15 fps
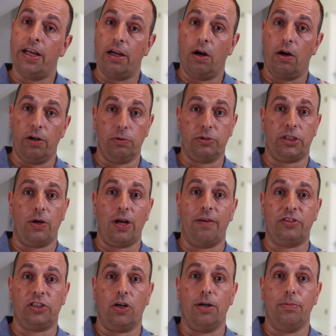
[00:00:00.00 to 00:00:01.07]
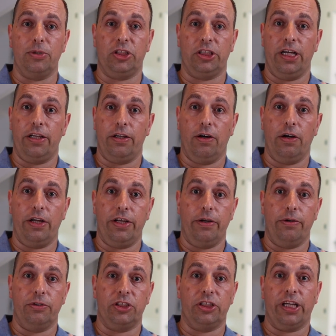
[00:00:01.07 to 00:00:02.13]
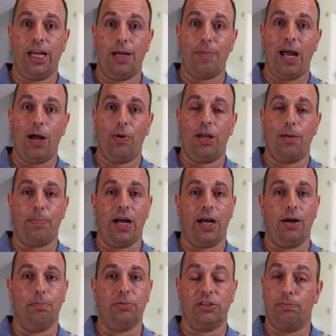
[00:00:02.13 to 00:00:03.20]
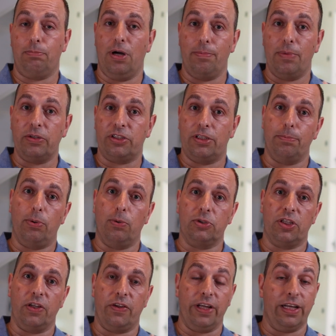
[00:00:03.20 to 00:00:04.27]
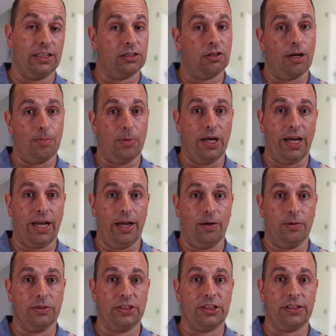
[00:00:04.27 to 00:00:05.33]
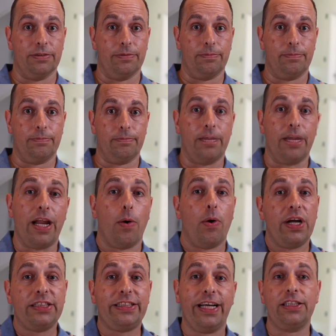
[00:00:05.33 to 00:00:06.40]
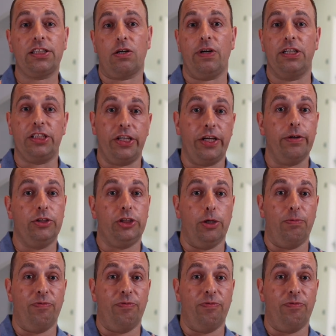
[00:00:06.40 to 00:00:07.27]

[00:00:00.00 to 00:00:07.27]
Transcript: I also have Time Machine that I use to keep hourly backups of my most important things like my accounts. Now, I intend to create a YouTube